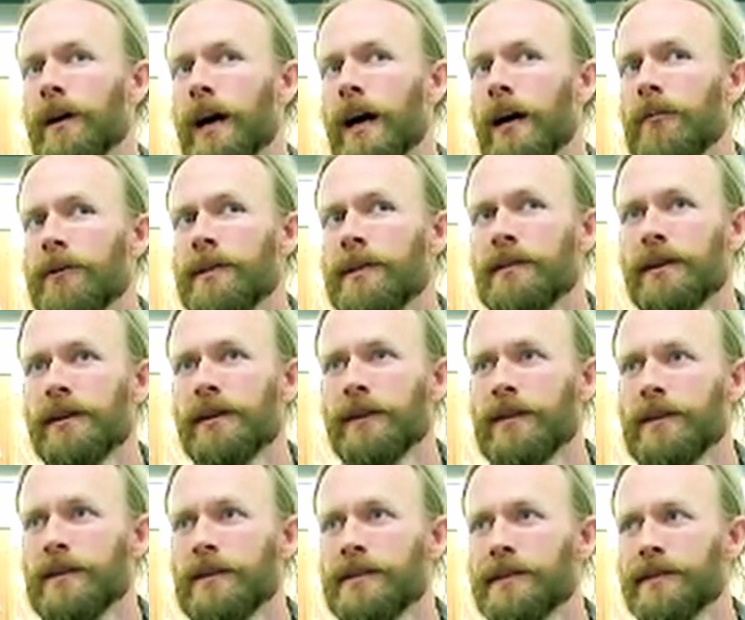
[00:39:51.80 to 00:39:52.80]
How are we doing with
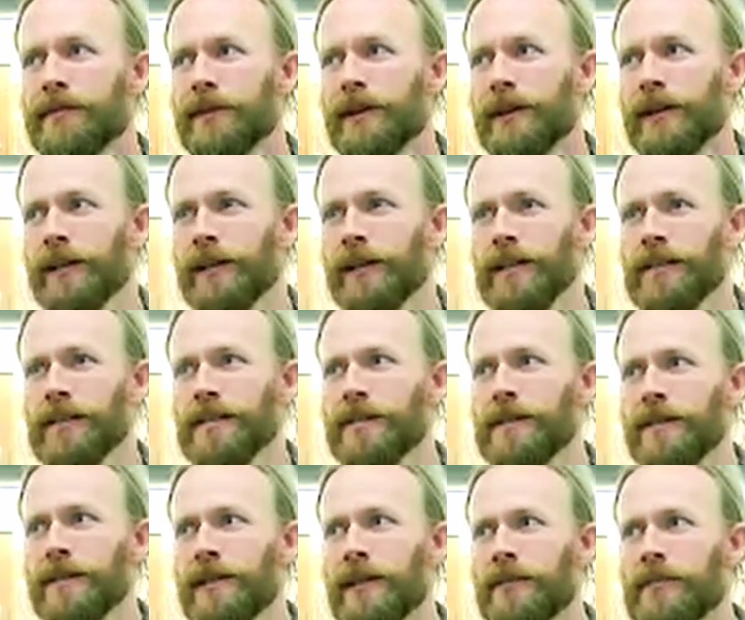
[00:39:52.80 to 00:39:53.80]
this so far,
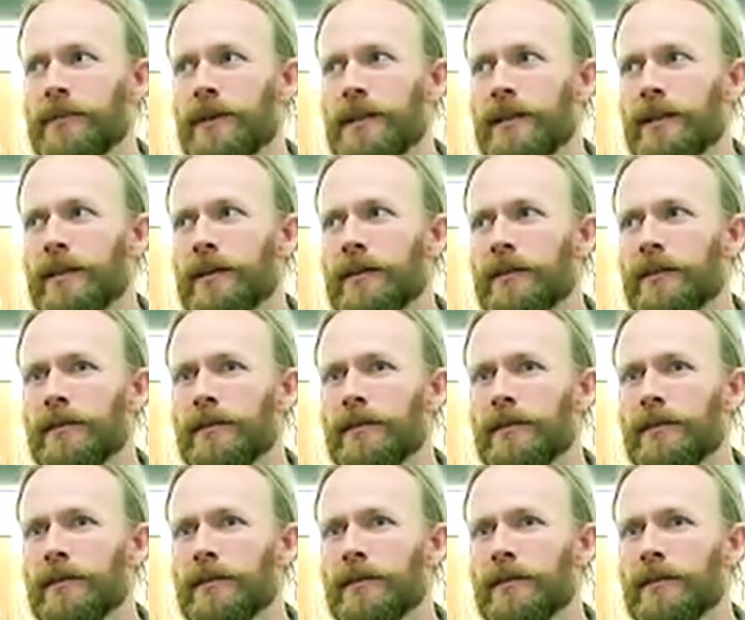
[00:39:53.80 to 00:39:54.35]
guys? Anybody